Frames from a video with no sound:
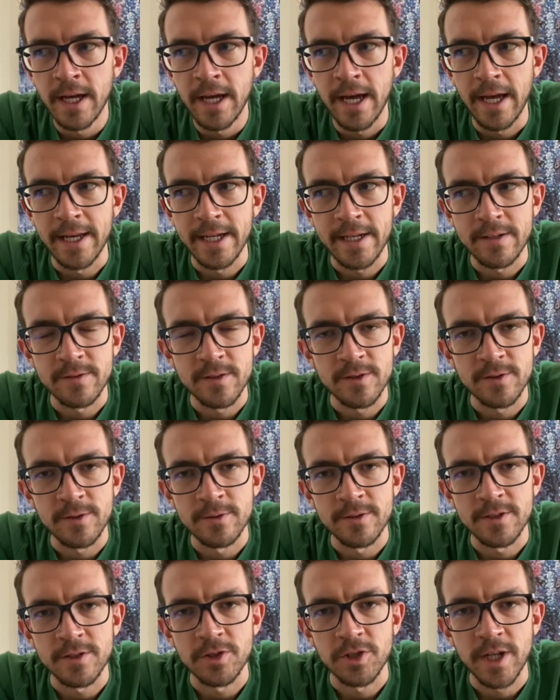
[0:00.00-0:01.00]
and it gives the
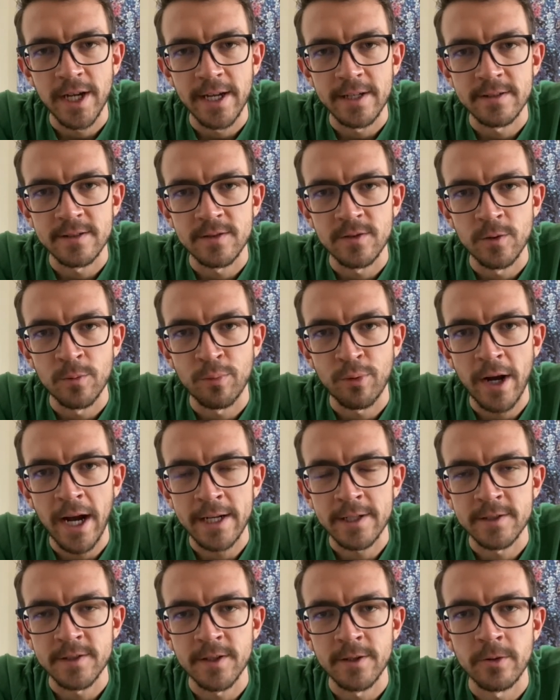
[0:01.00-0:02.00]
students a chance to
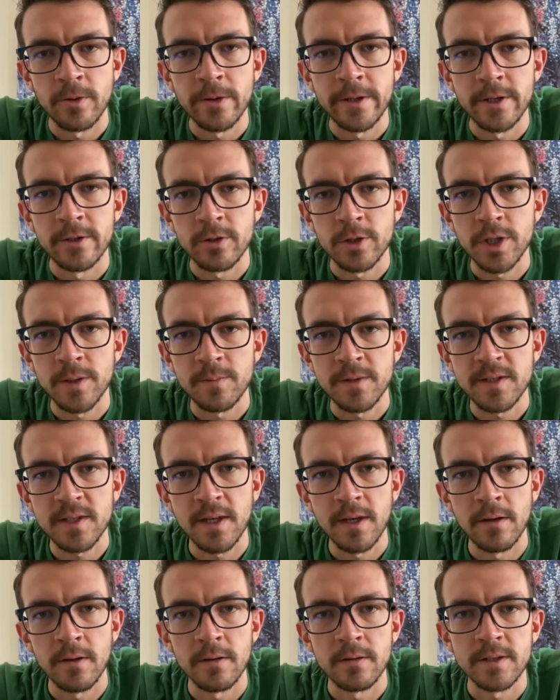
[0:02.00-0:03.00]
practice their leadership
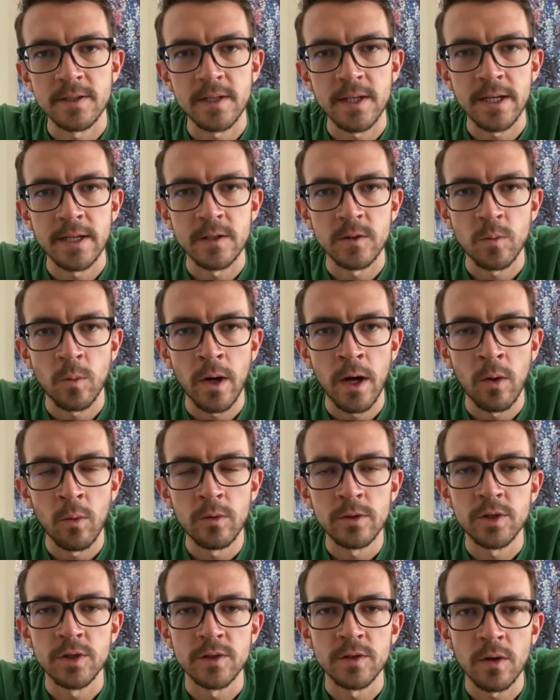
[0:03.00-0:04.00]
skills as well,
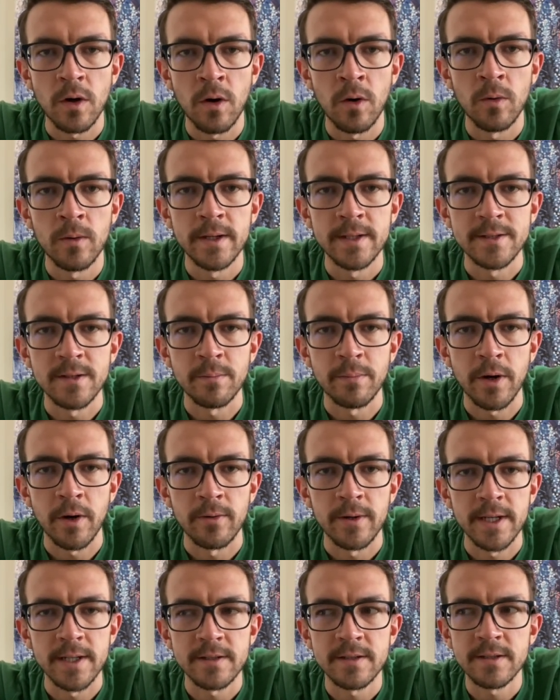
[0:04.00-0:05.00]
which is always a
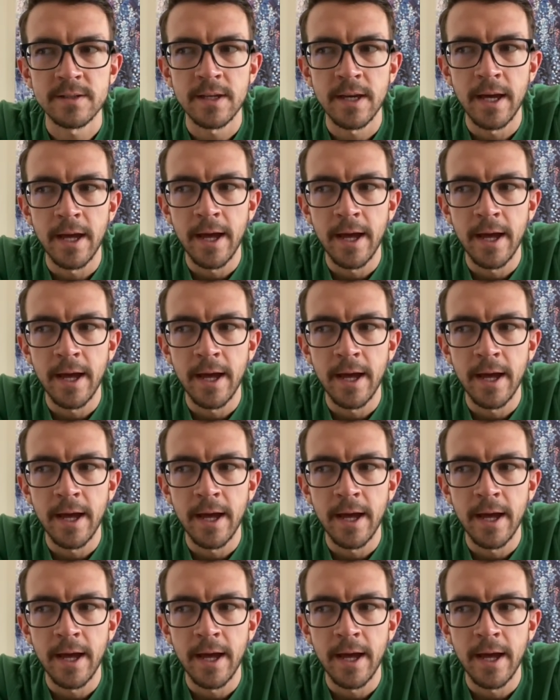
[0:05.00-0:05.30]
bonus.